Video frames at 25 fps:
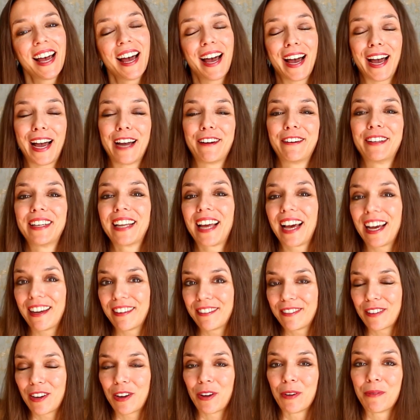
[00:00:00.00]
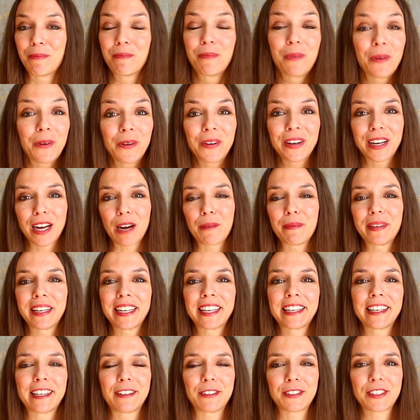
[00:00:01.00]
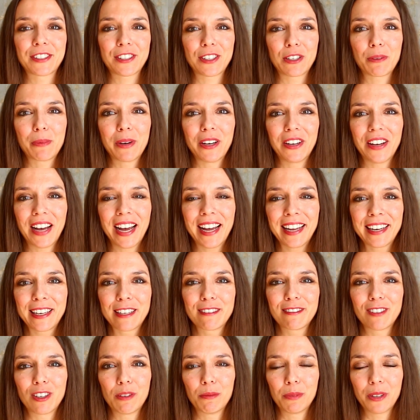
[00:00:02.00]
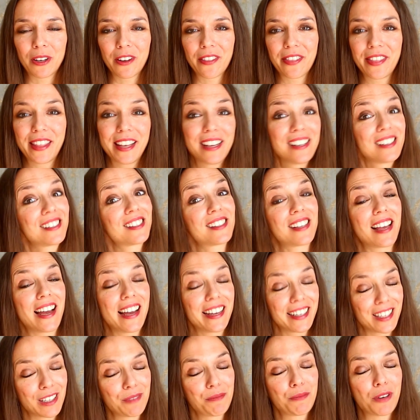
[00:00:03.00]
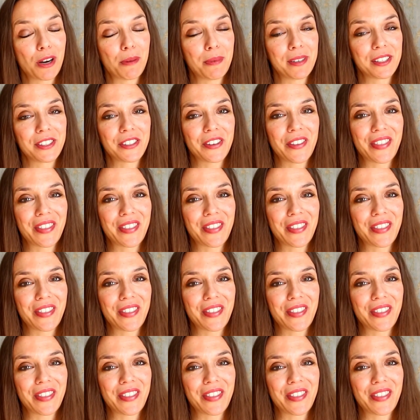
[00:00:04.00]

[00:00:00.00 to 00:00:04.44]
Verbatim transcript: I will have uh, more coming in October and November, this I can promise you